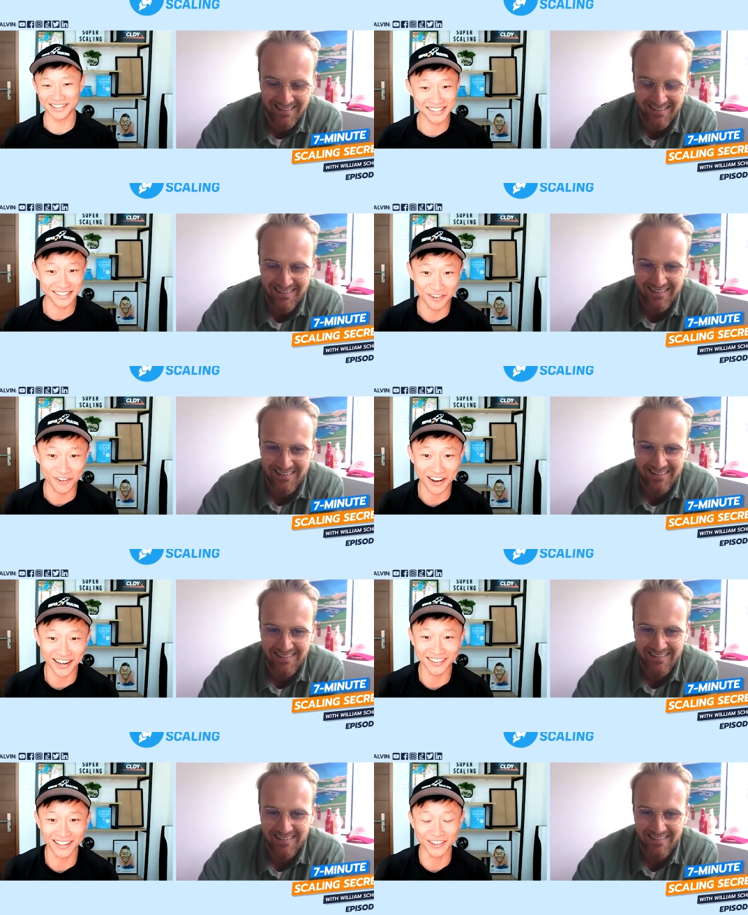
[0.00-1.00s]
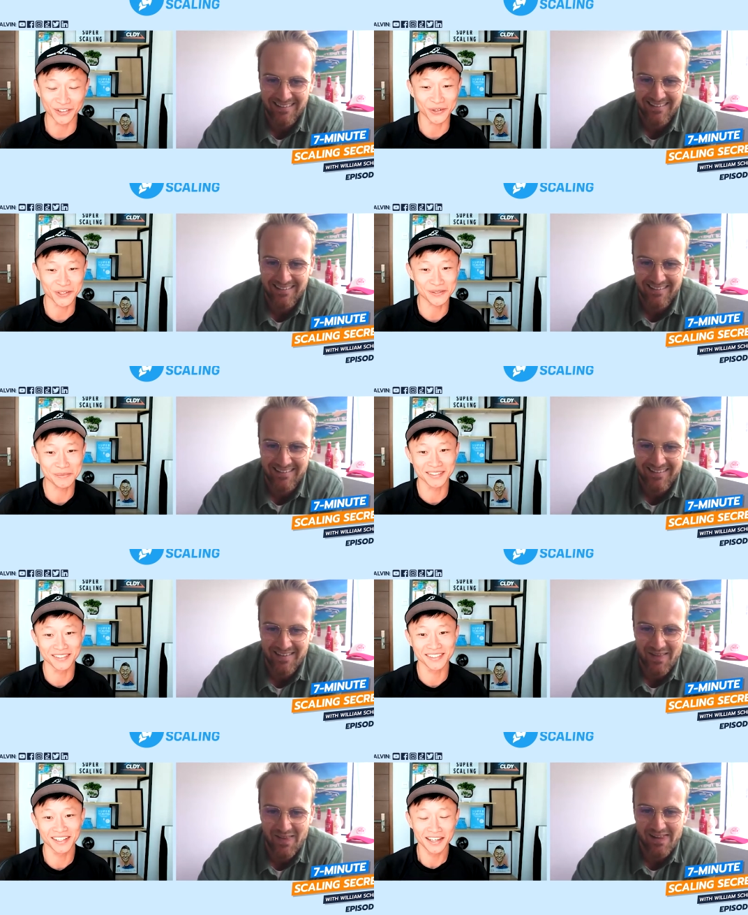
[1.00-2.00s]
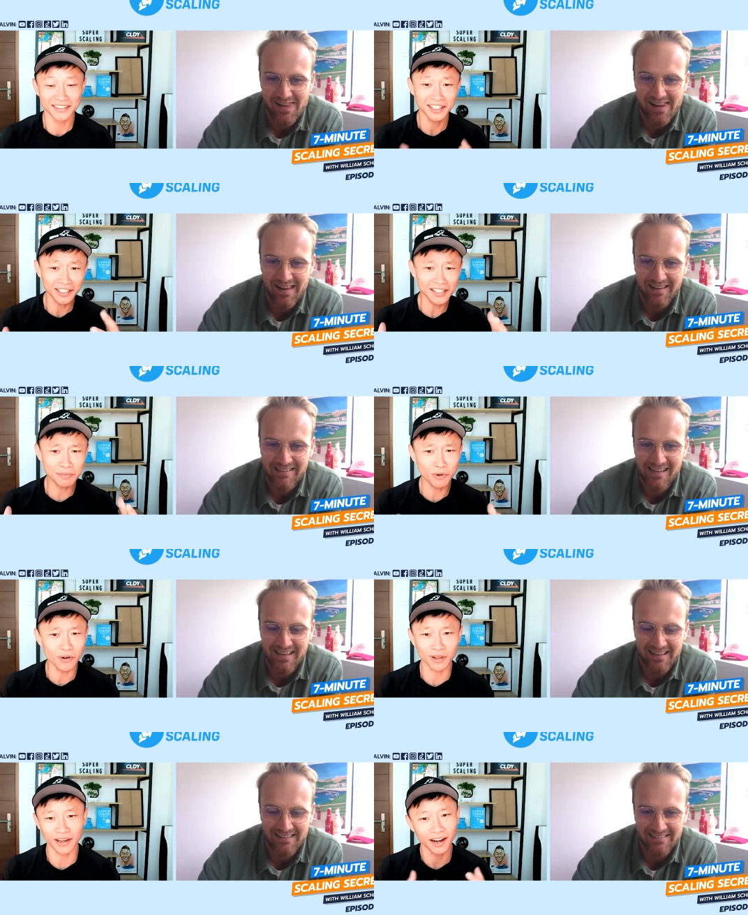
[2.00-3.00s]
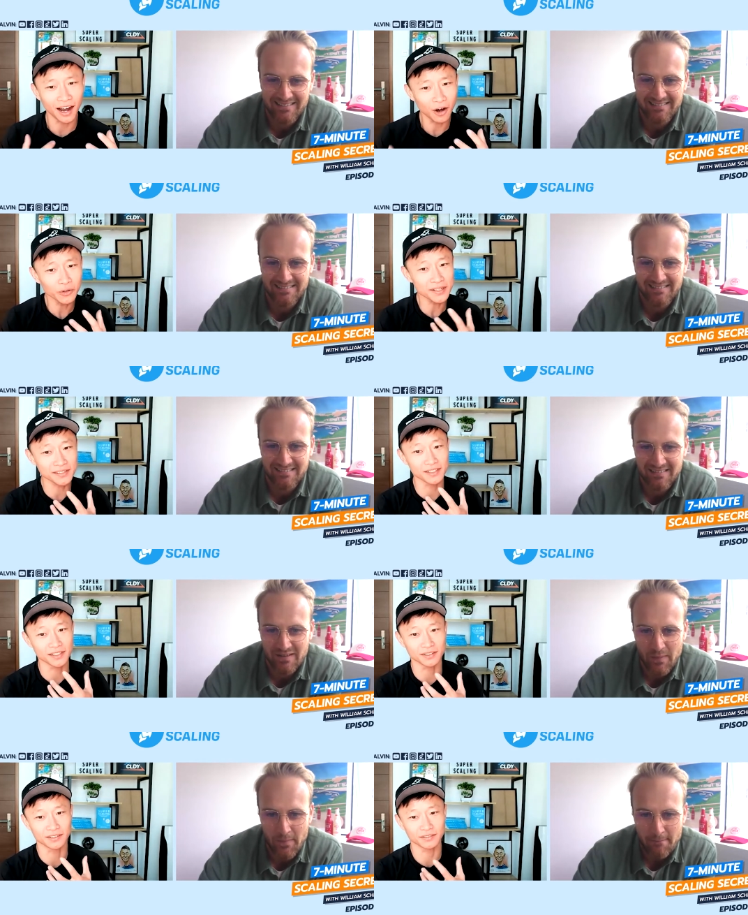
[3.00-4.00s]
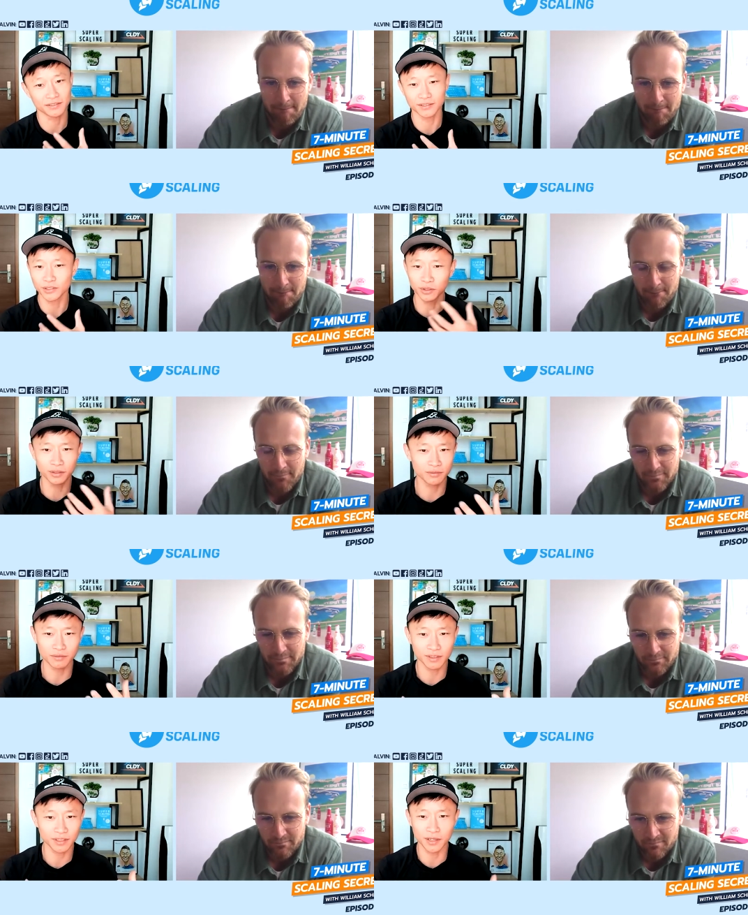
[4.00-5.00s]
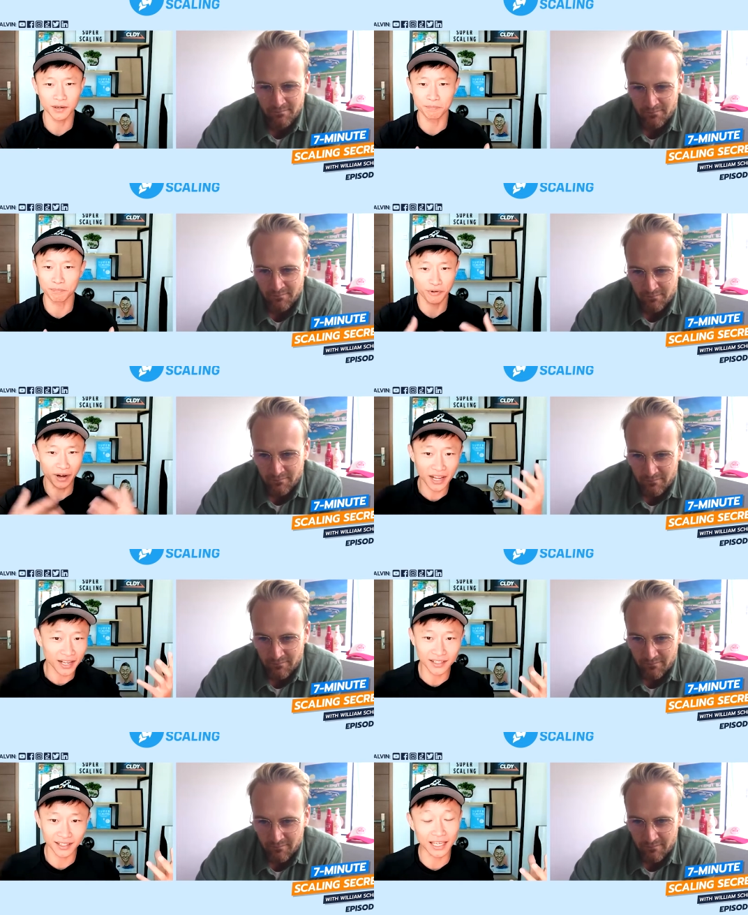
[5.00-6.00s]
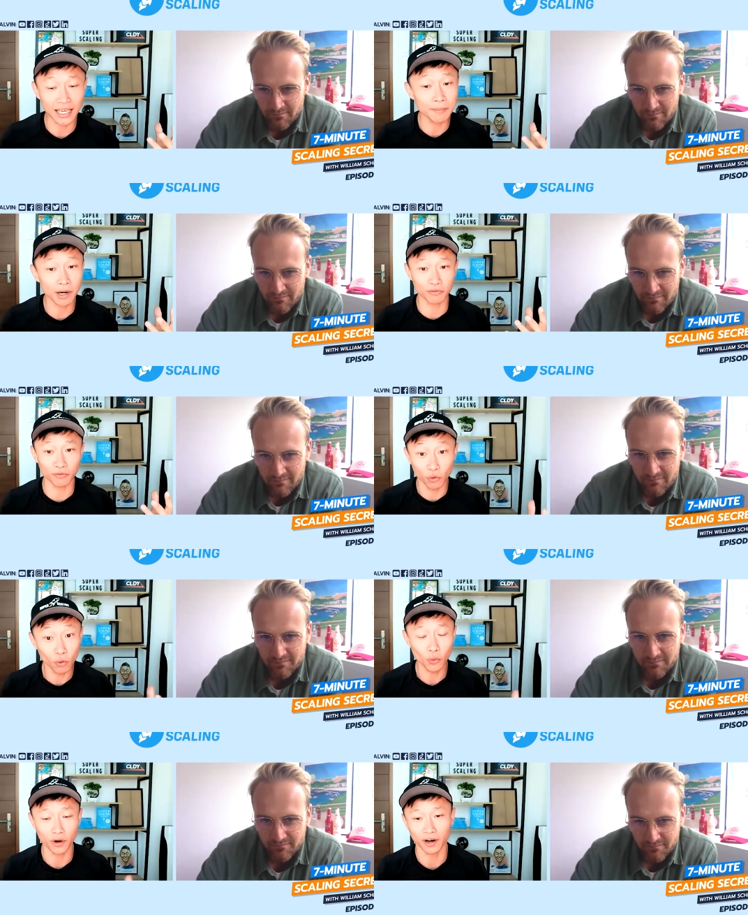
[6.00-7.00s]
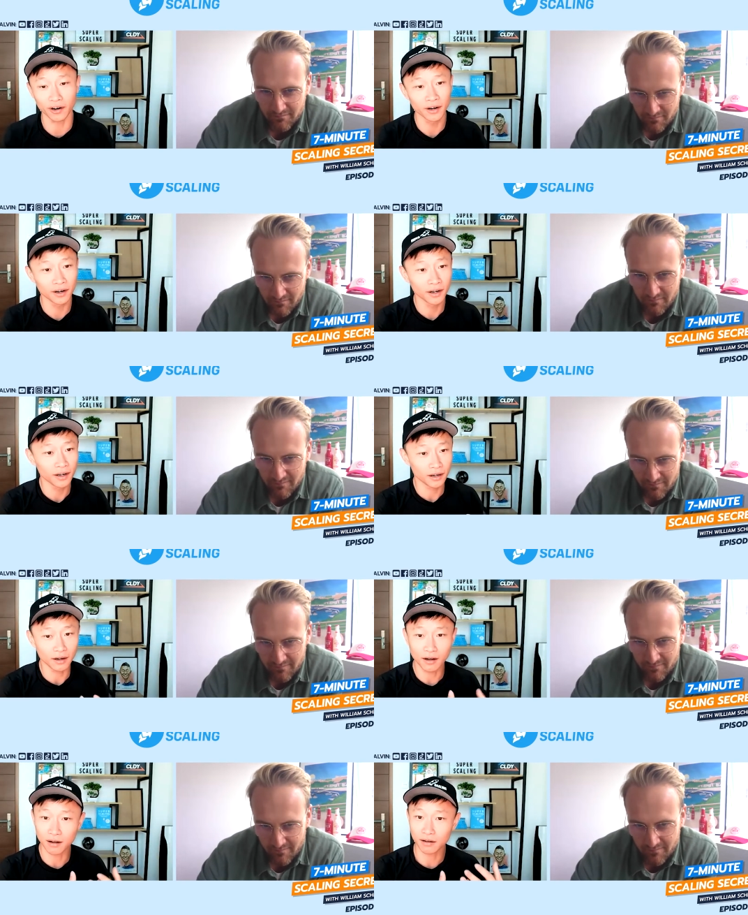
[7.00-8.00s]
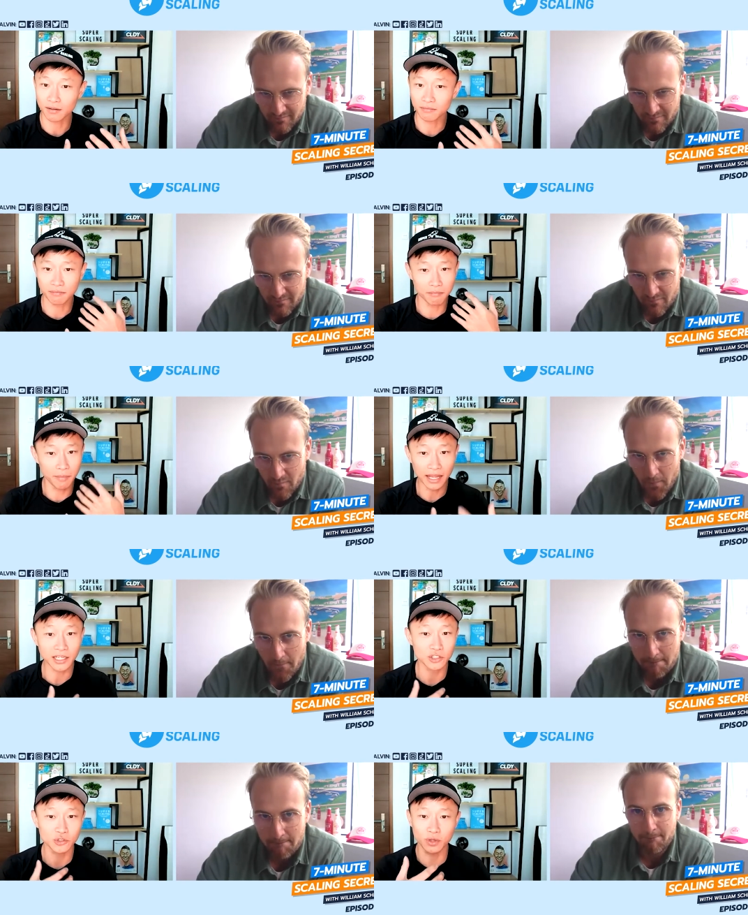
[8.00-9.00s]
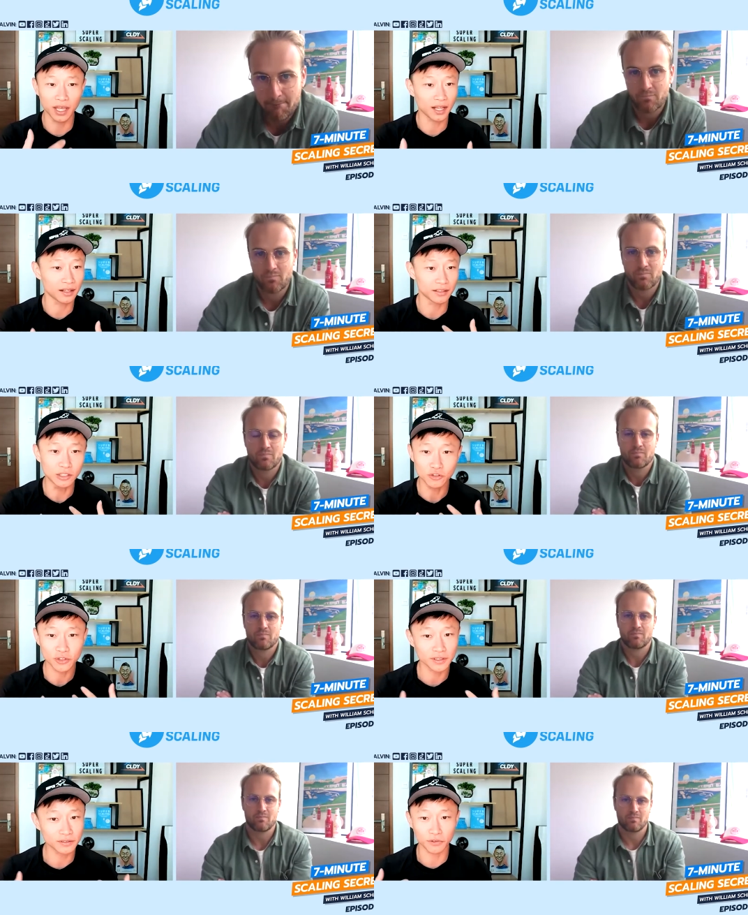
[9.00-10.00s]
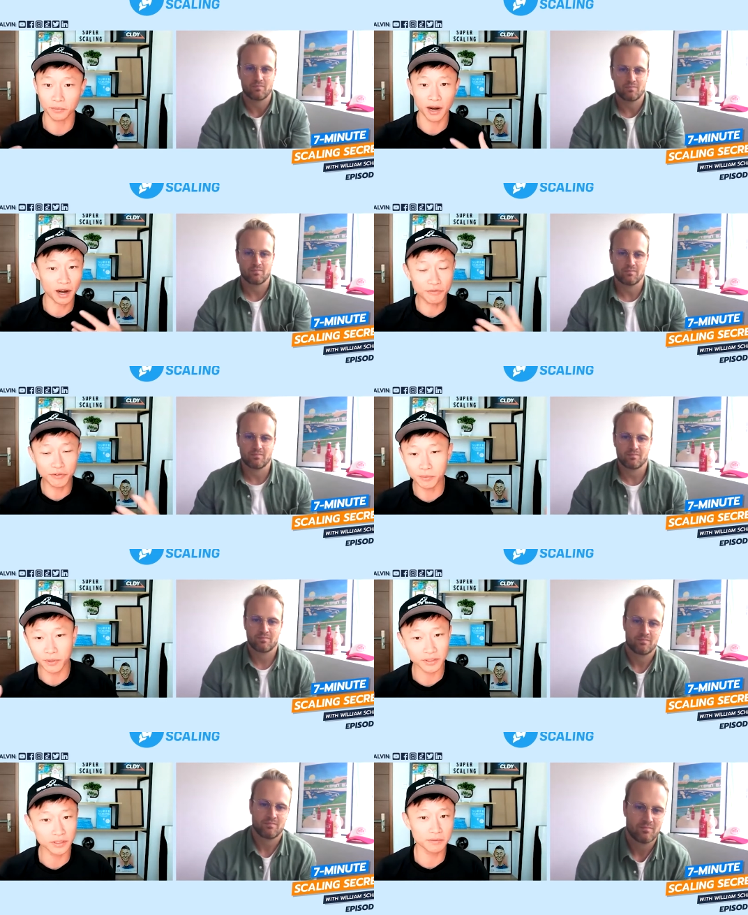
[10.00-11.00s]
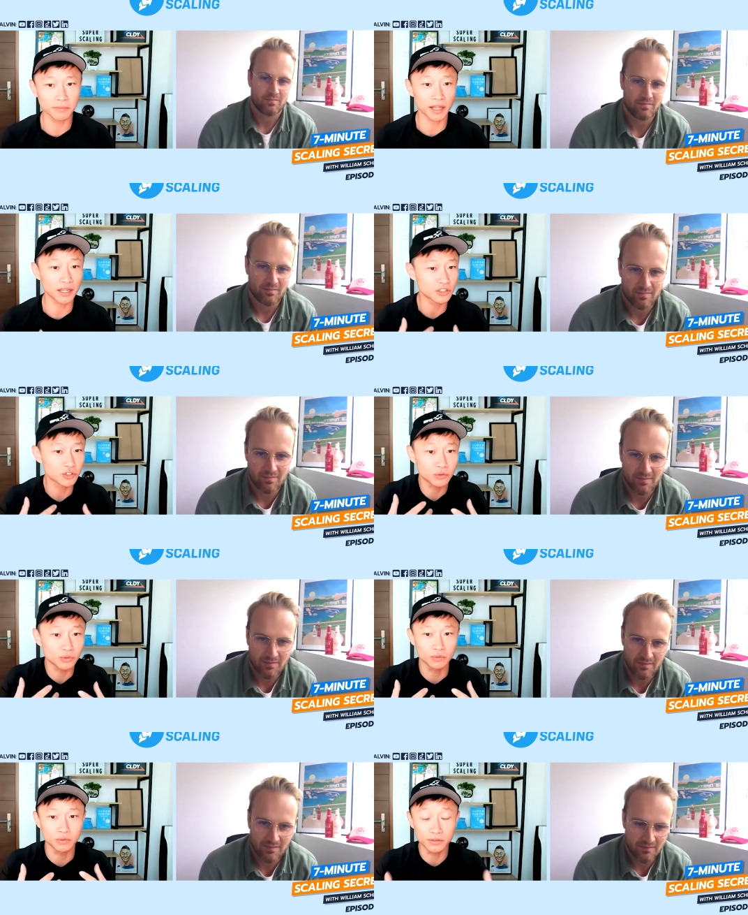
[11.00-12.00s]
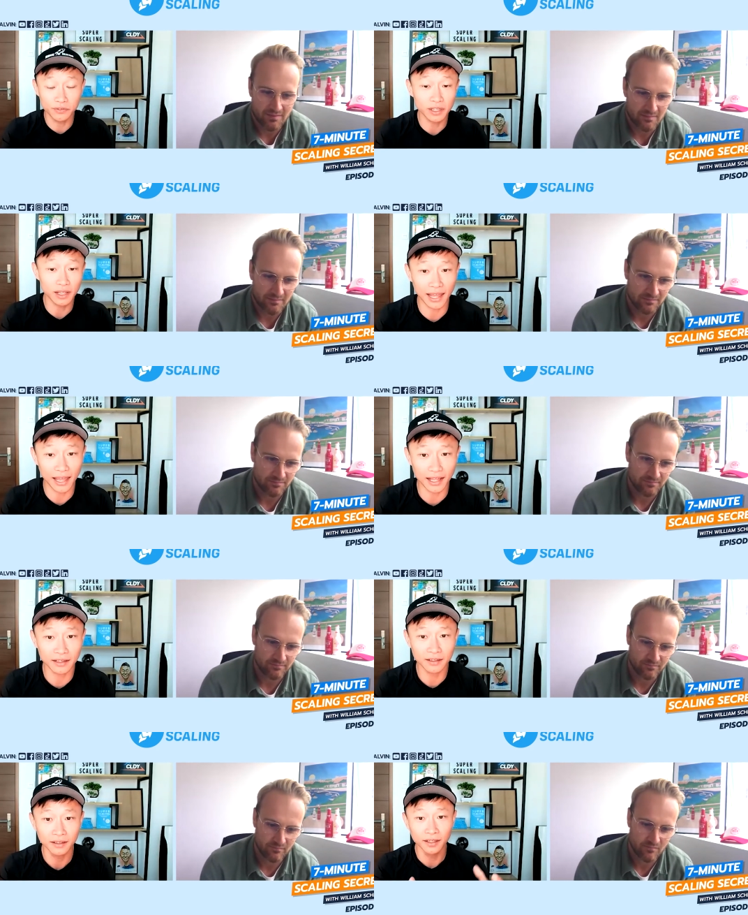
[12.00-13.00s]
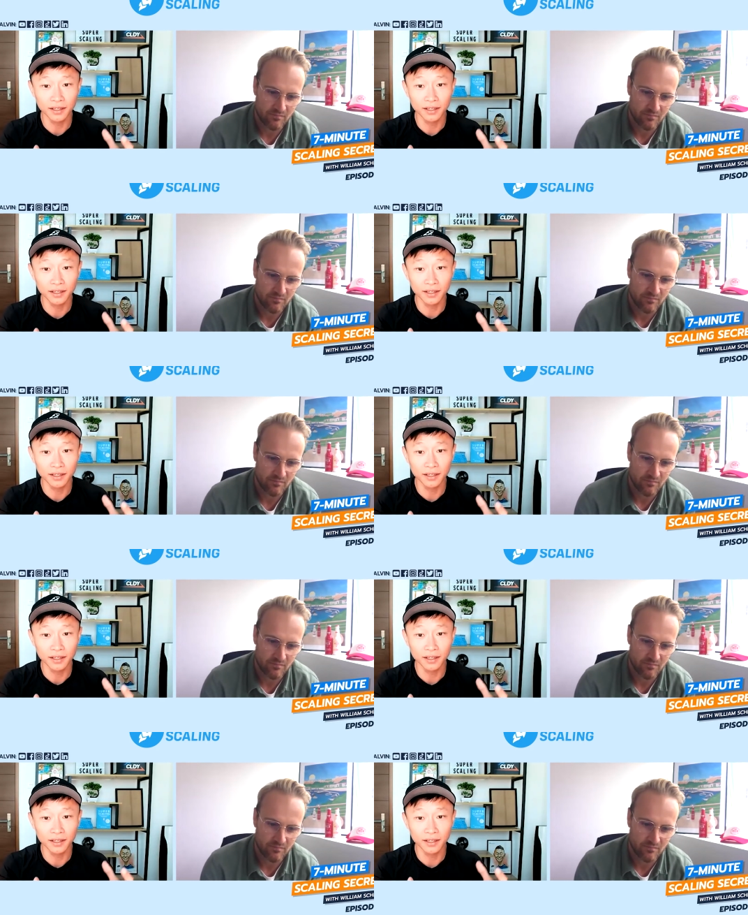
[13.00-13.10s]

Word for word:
Speaker 1: that's a great endorsement. Tell us more. Like, how does a you know a brand that came out of nowhere uh manage to get interest from everybody? Manage to even land